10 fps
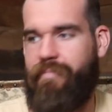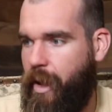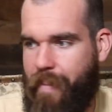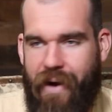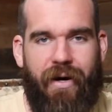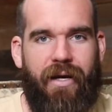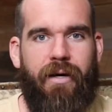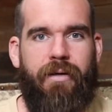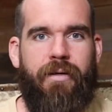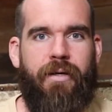
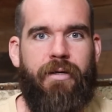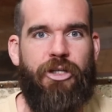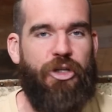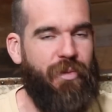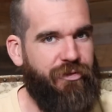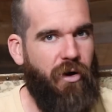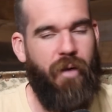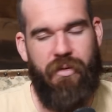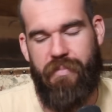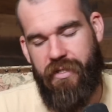America, you'd be fine. But